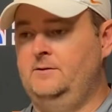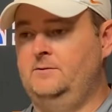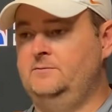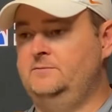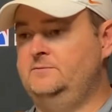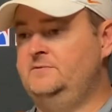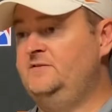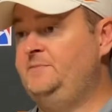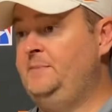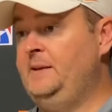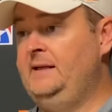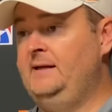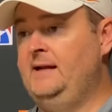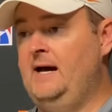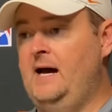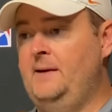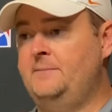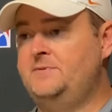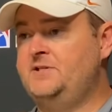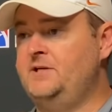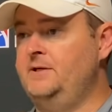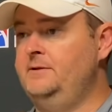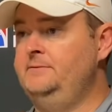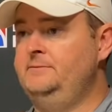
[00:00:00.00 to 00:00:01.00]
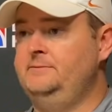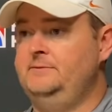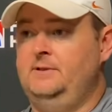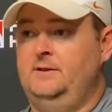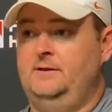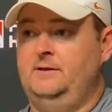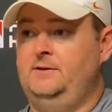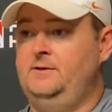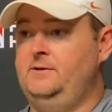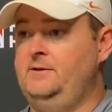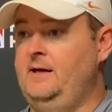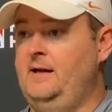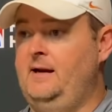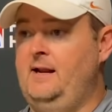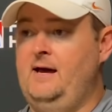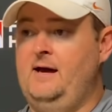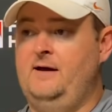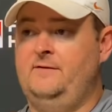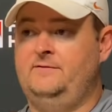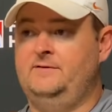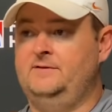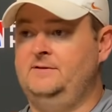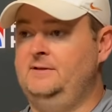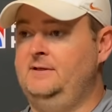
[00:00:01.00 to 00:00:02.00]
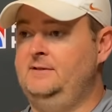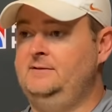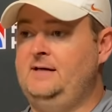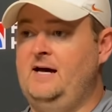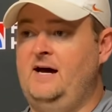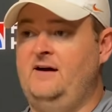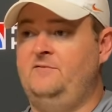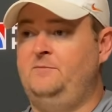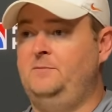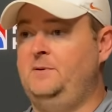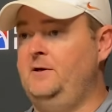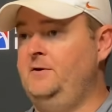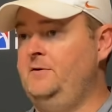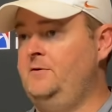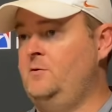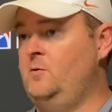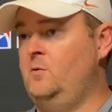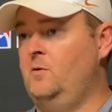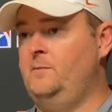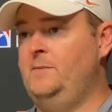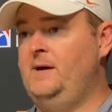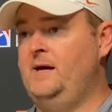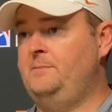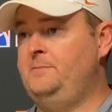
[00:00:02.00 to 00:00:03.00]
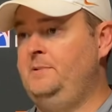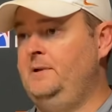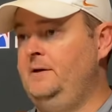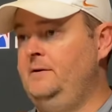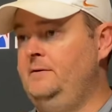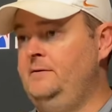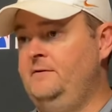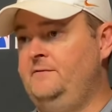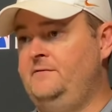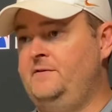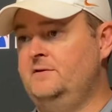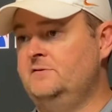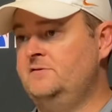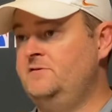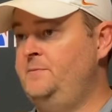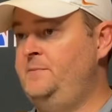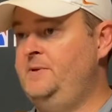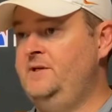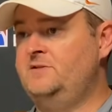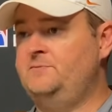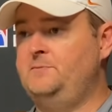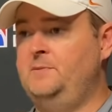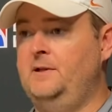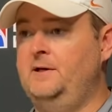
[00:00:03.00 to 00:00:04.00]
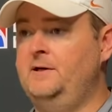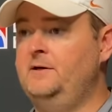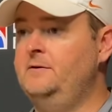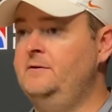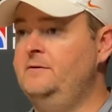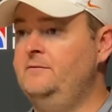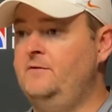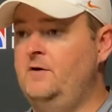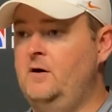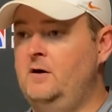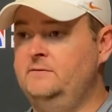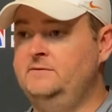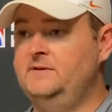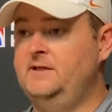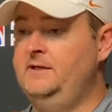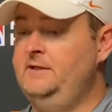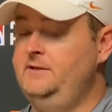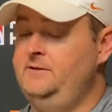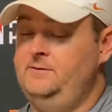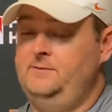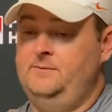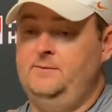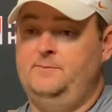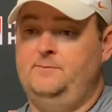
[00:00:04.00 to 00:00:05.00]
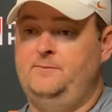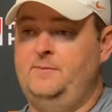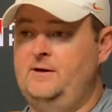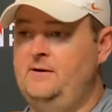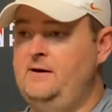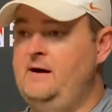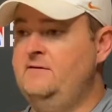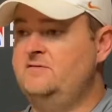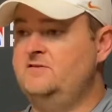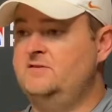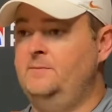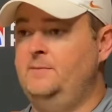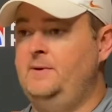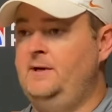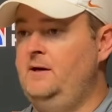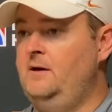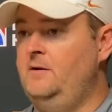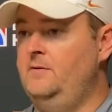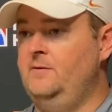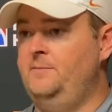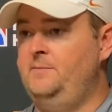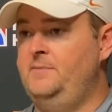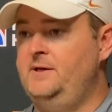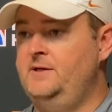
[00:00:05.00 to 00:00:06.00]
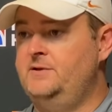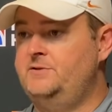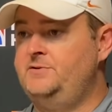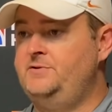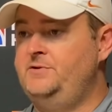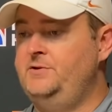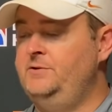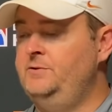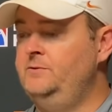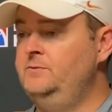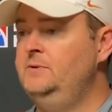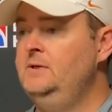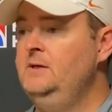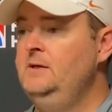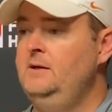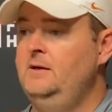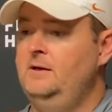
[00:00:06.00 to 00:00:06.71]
speed option. You got to have a dive player, quarterback player, and if there's a pitch player involved in it, you better have somebody on the pitch too.